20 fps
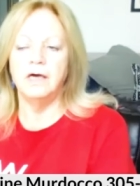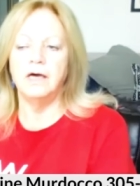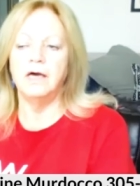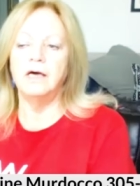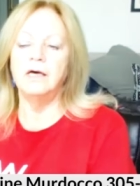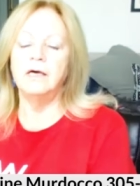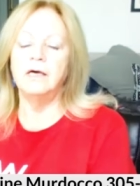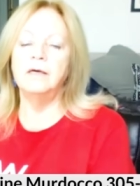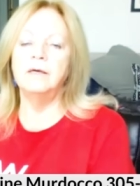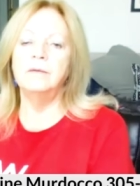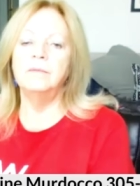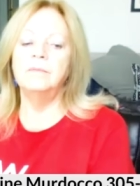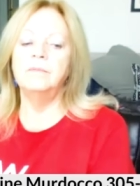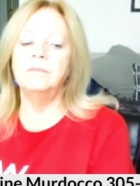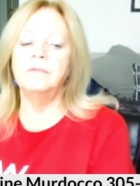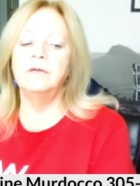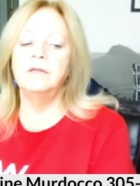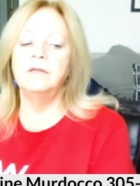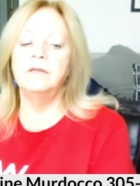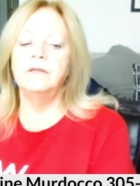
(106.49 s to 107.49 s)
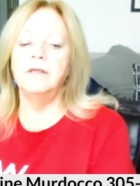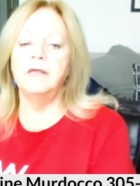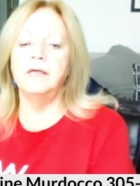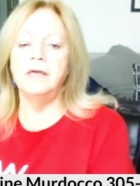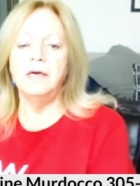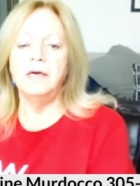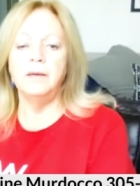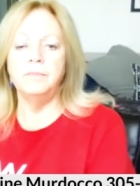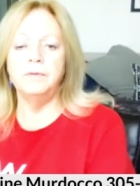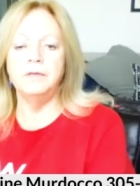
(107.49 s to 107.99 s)
Um, they
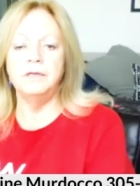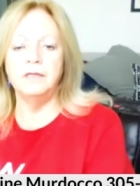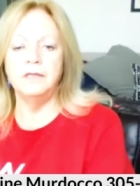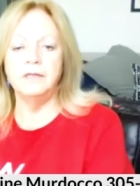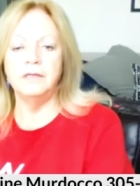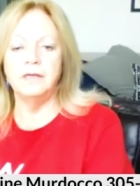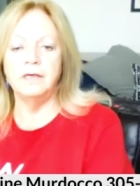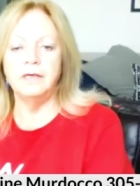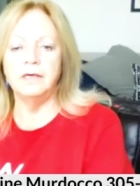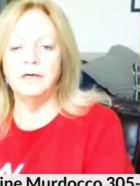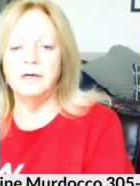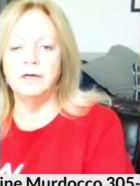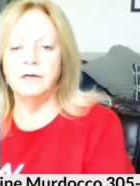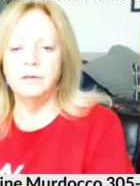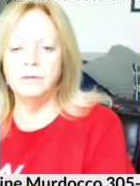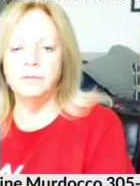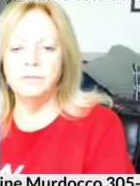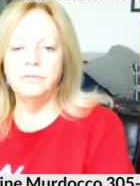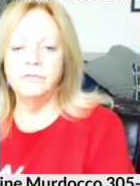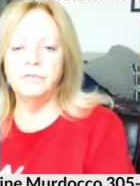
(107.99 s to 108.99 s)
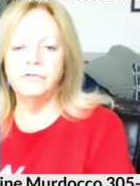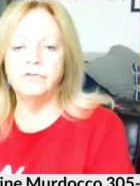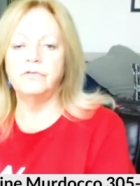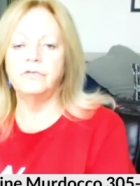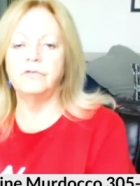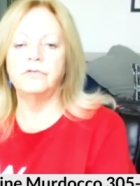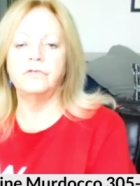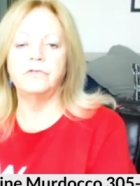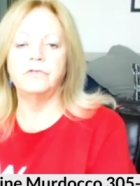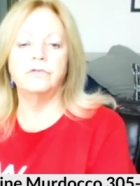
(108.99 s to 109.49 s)
had been in their
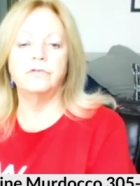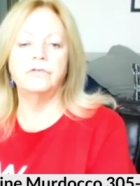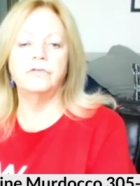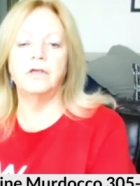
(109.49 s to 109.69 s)
homes